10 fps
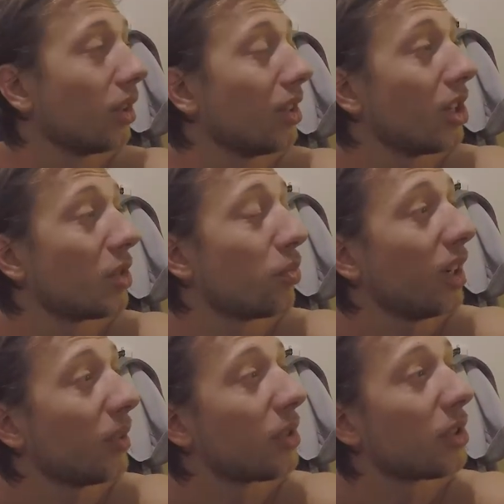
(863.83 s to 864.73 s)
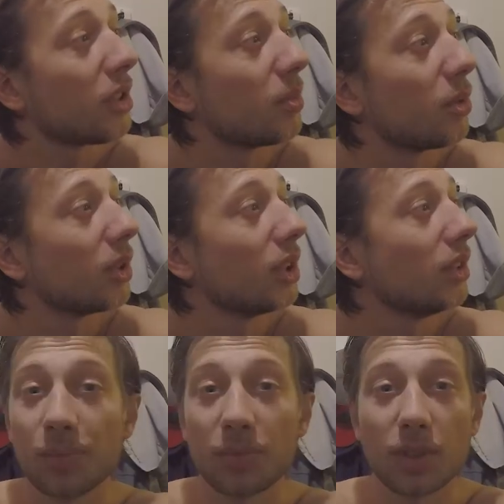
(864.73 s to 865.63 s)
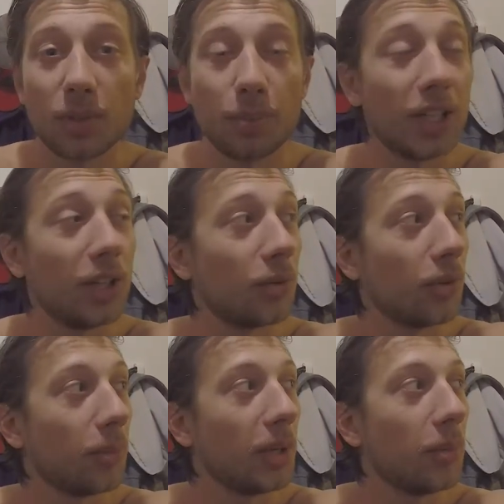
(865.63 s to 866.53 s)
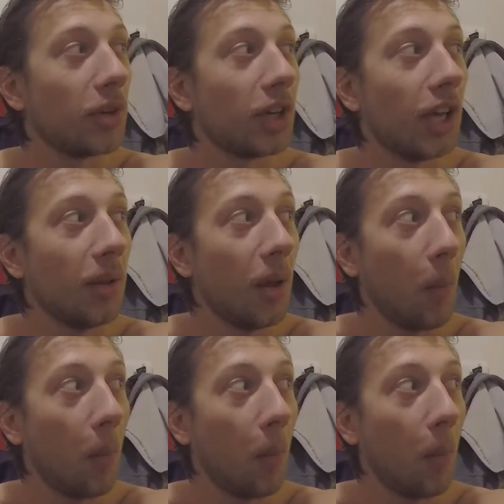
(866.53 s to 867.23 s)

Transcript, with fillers: Nice breakfast this morning. Beat Lou at ping pong again.